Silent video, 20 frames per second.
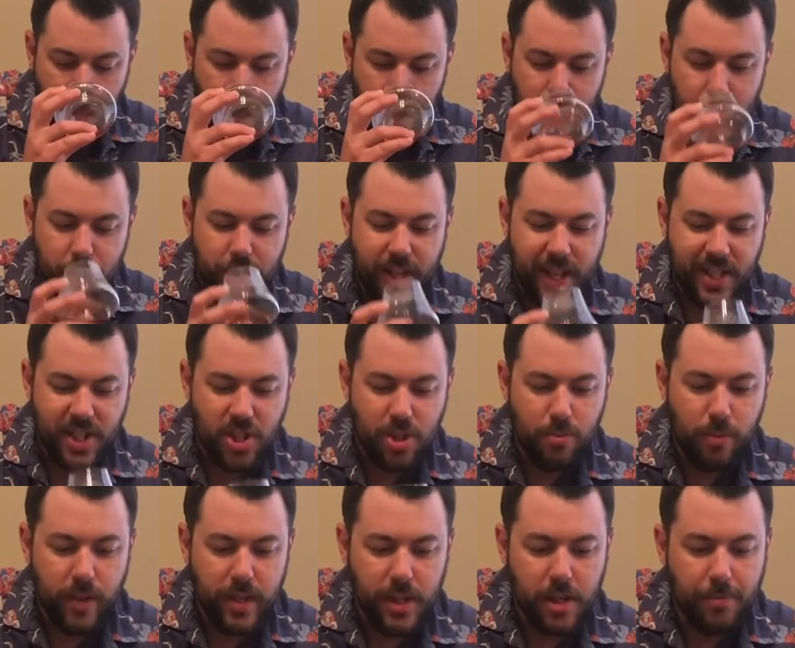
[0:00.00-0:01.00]
Just that
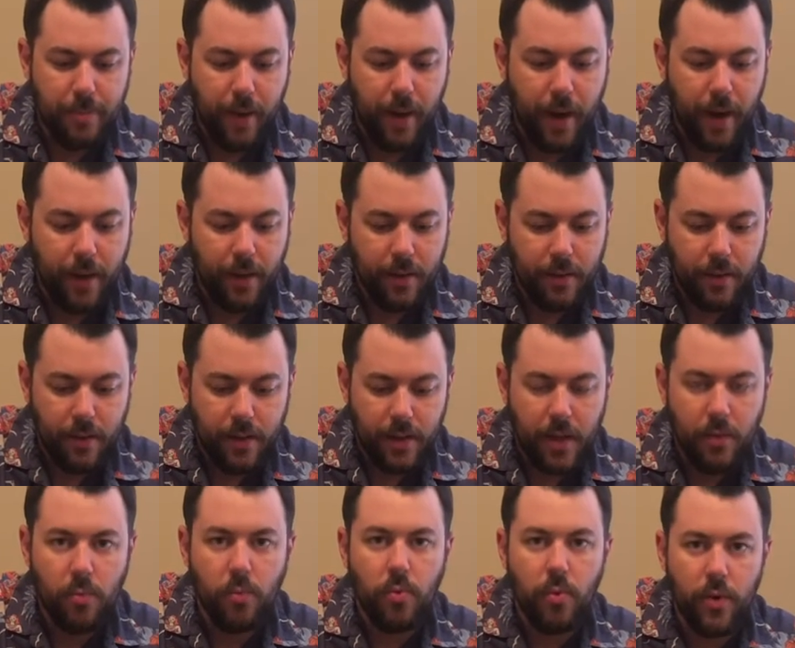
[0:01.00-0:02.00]
sweet spot they
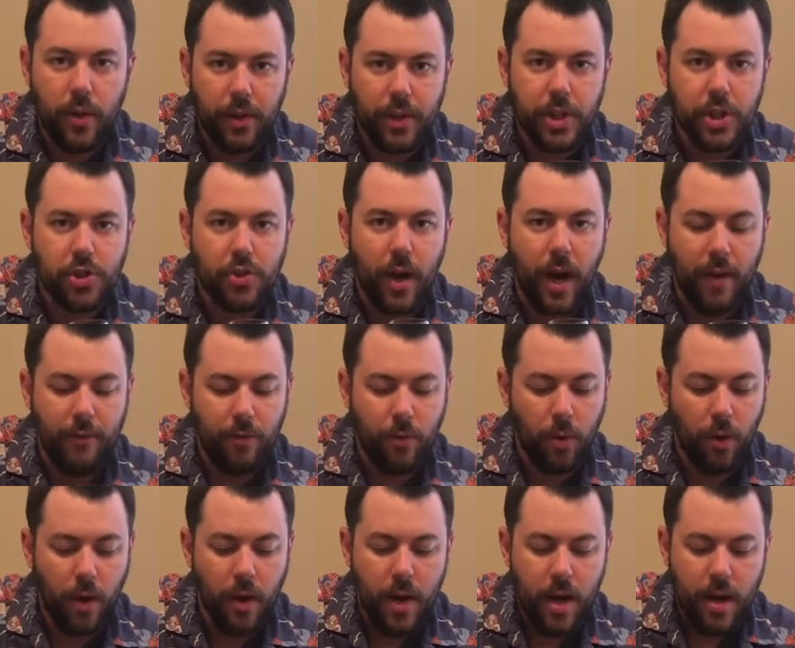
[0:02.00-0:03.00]
really strive
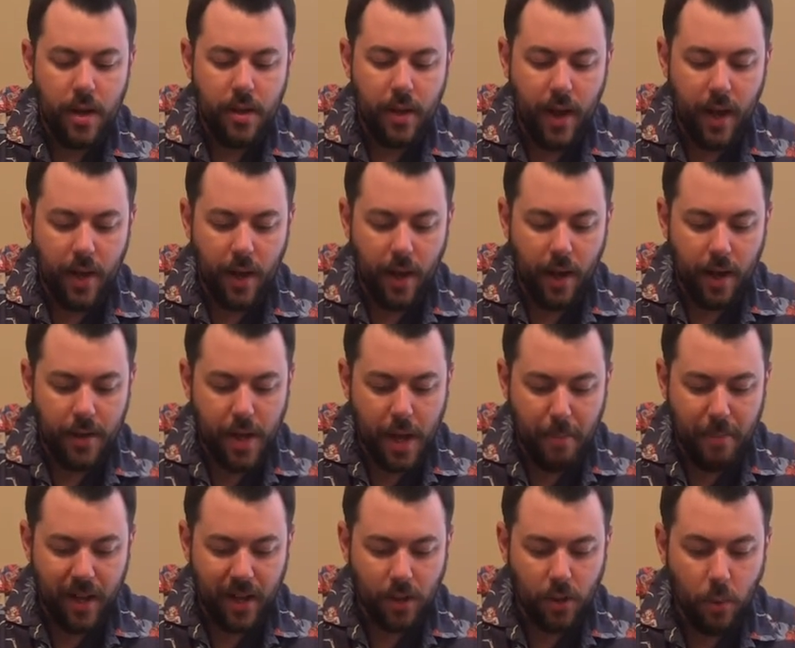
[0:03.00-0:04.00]
for. They
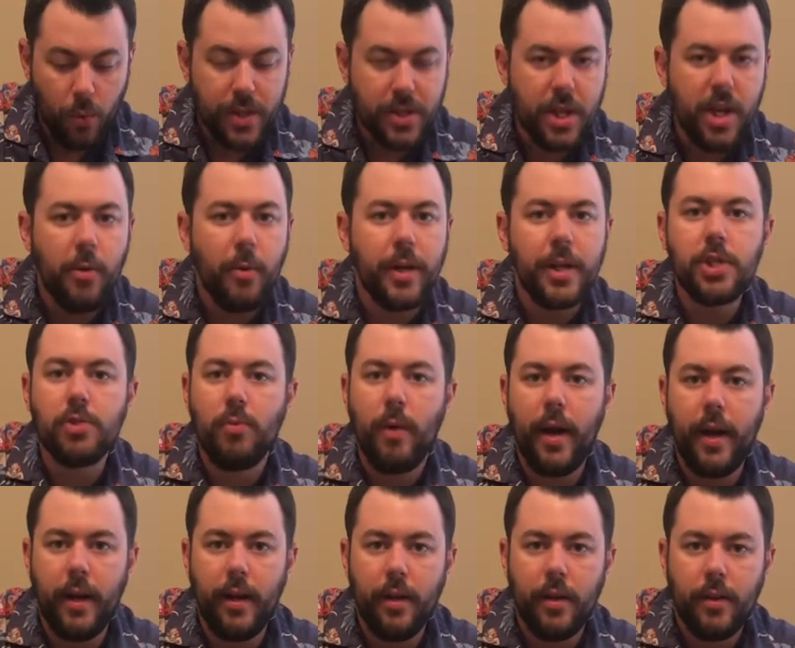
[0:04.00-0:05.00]
pick the whiskey when it's
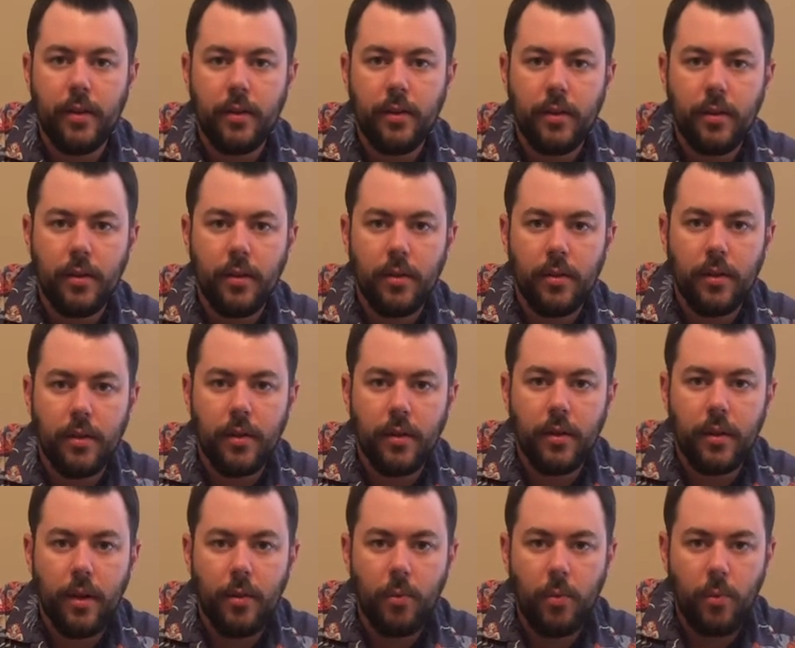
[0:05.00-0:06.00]
ready.
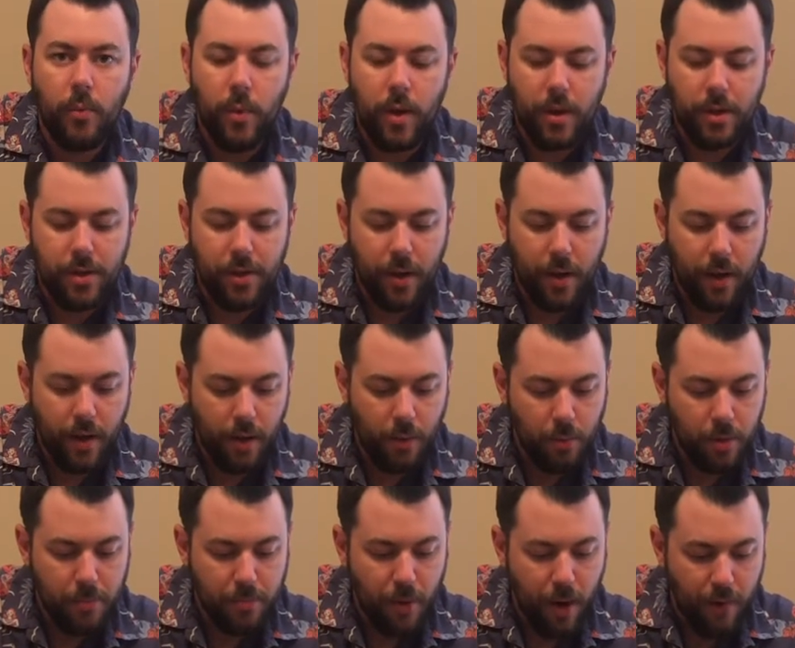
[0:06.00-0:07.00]
With
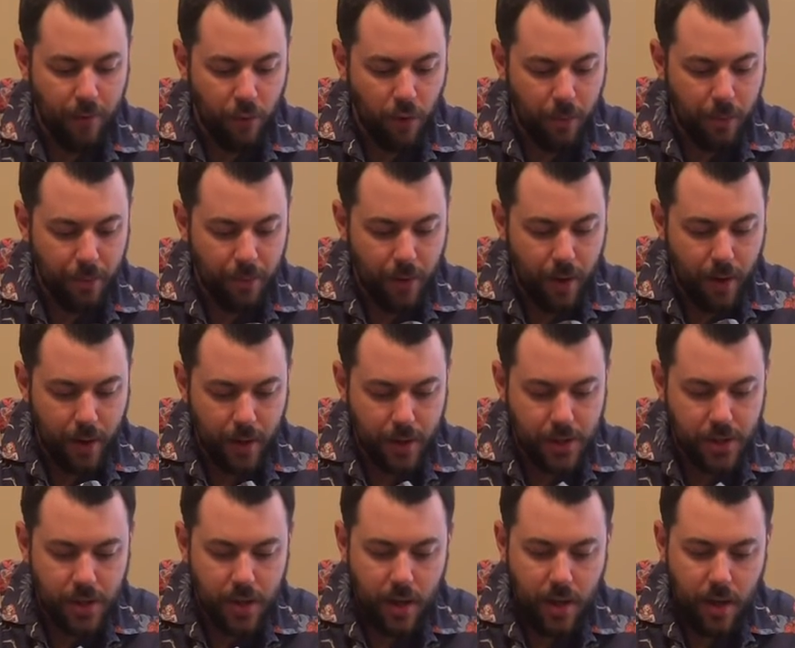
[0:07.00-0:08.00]
Brown-Forman
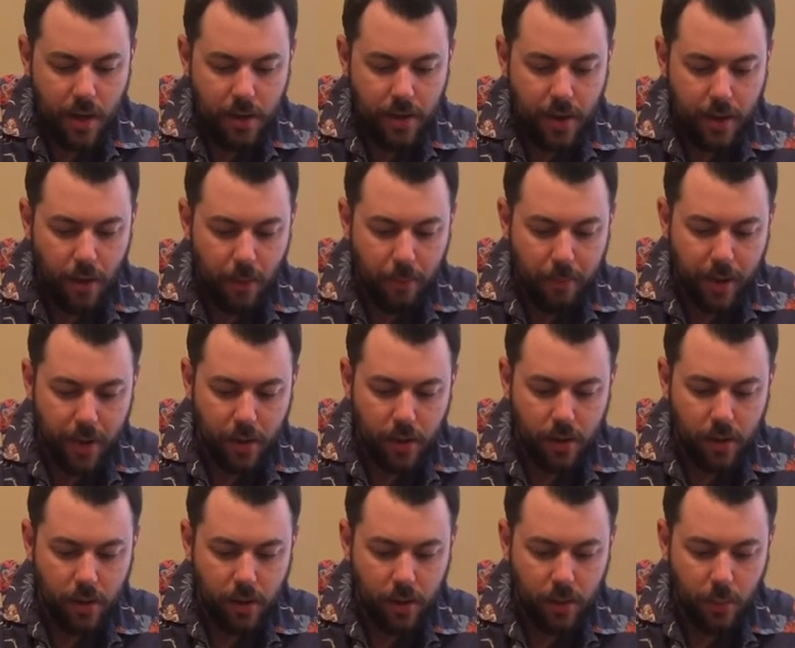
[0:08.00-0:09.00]
products, they don't pick
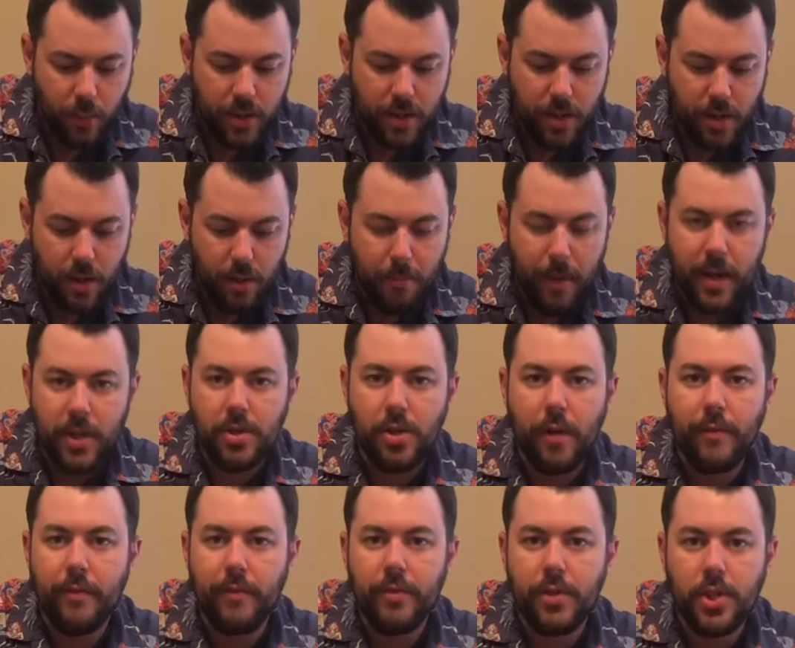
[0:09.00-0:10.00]
the whiskey based
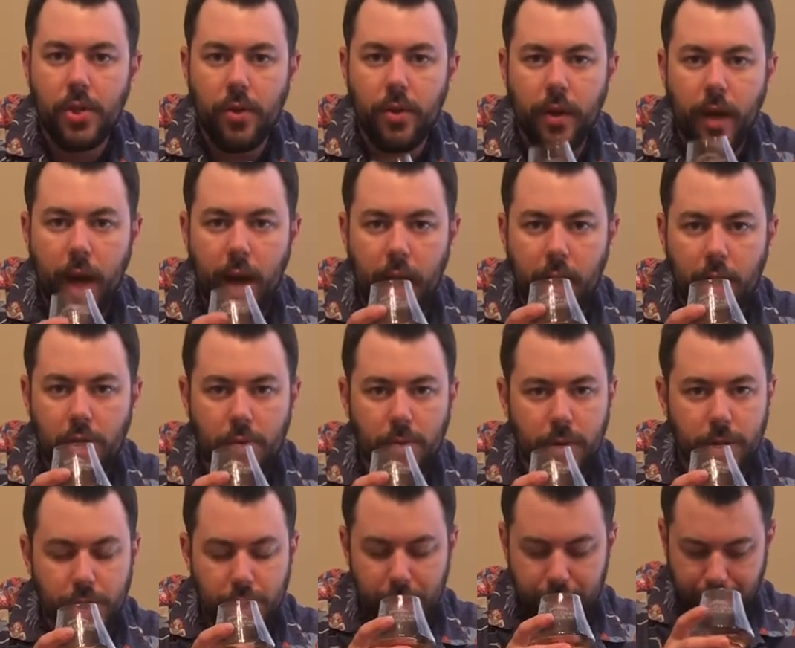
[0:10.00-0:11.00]
off of a certain age,
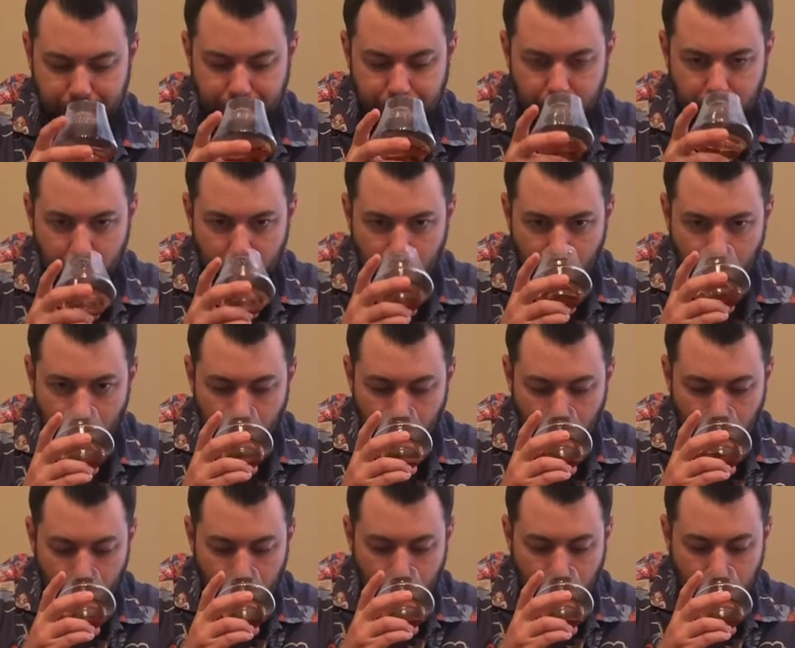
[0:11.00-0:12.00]
which
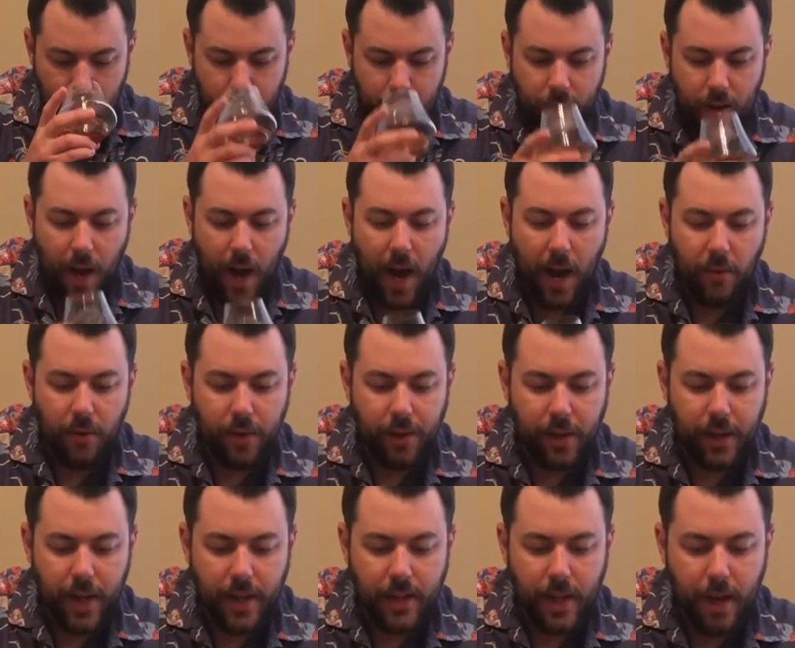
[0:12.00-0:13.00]
I really
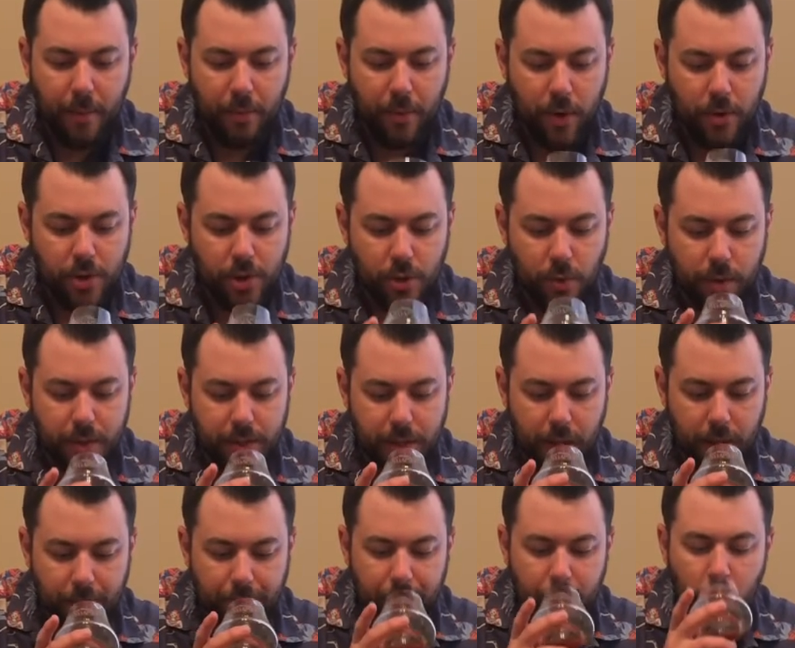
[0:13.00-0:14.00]
like that approach to
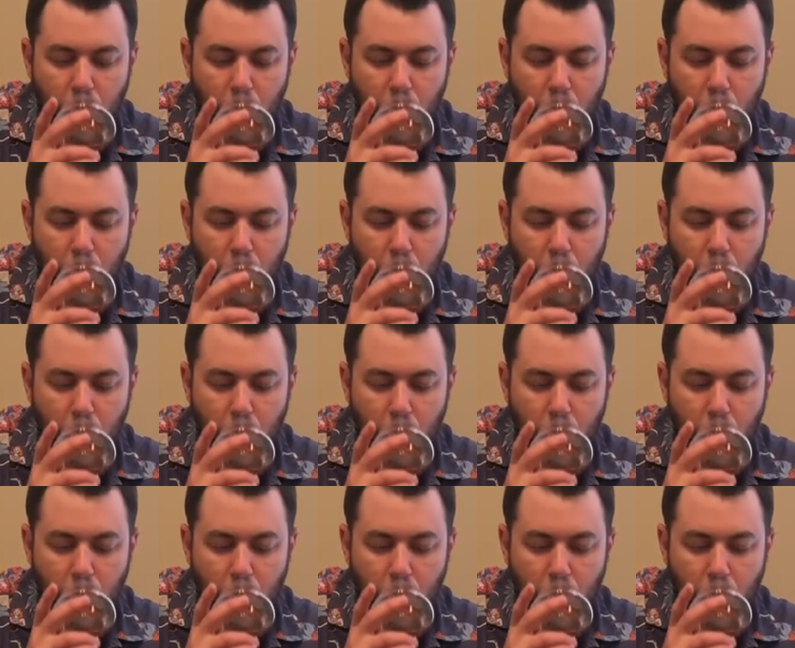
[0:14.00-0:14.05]
whiskey.